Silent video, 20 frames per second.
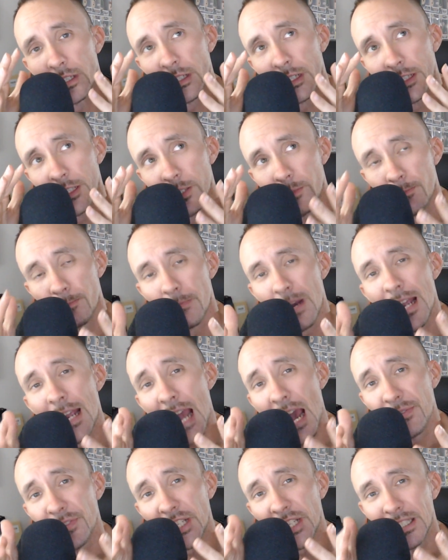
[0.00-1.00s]
you may
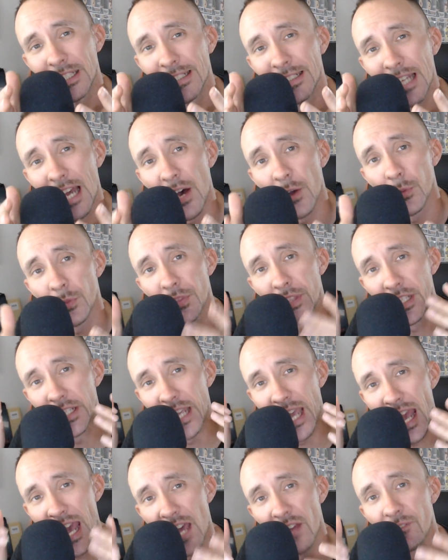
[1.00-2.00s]
have to clean out the
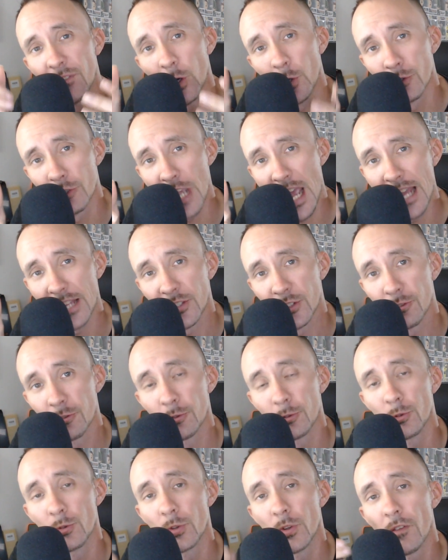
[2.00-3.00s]
headphone jack
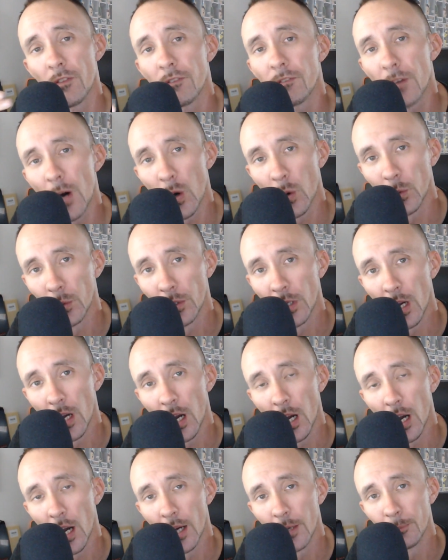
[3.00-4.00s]
to the phone,
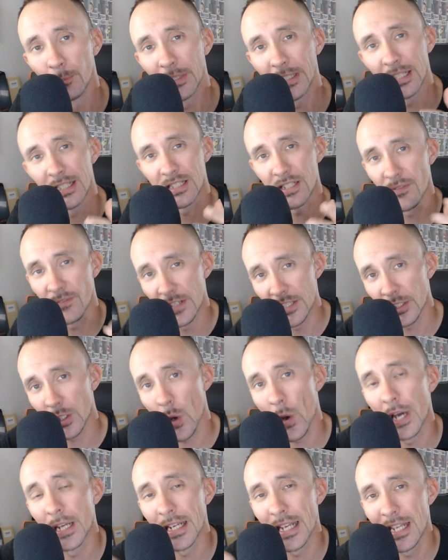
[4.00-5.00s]
because if it's
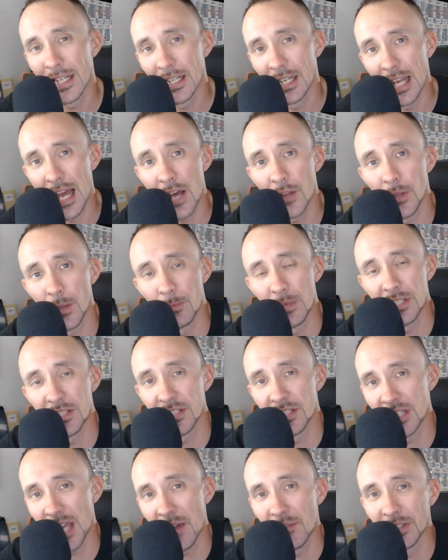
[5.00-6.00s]
going in and out, that means
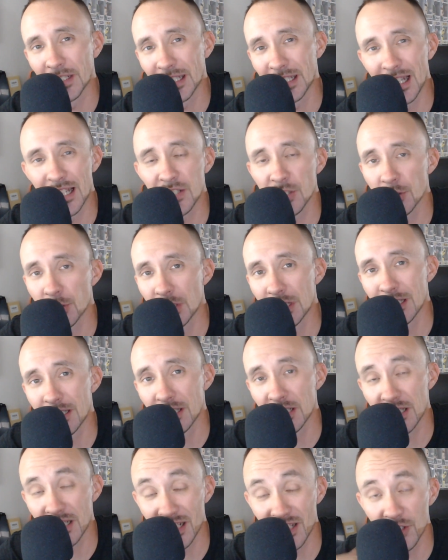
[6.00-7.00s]
it's having connection
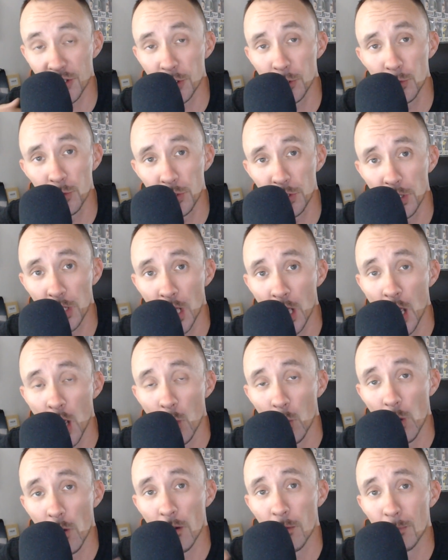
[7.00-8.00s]
issues,
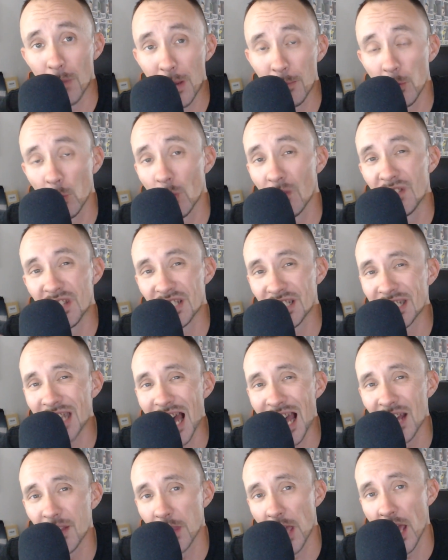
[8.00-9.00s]
maybe with
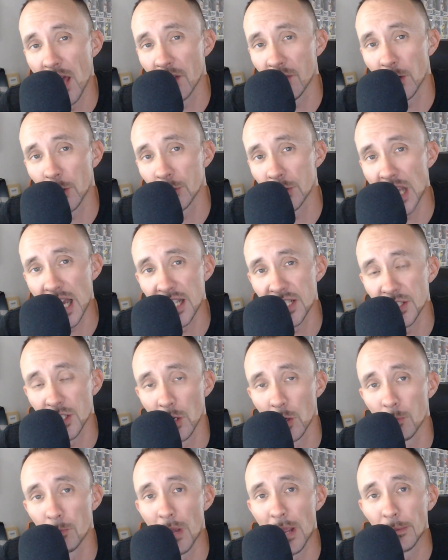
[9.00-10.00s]
inside the headphone jack.
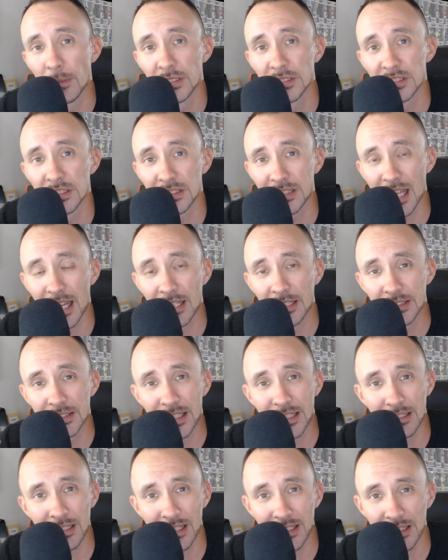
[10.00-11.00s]
So maybe just kind of
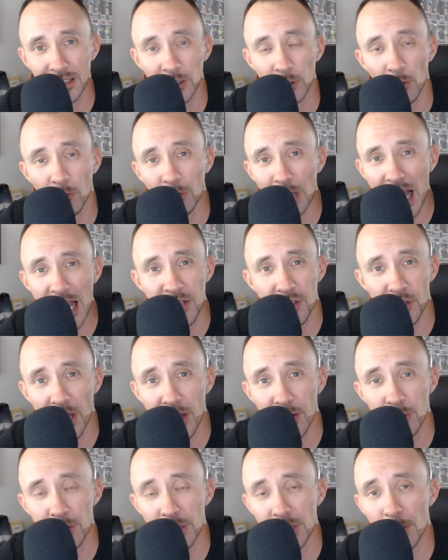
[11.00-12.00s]
take like a little
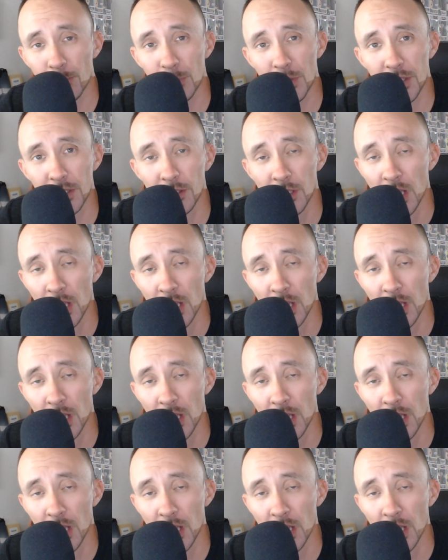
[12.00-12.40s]
flashlight or something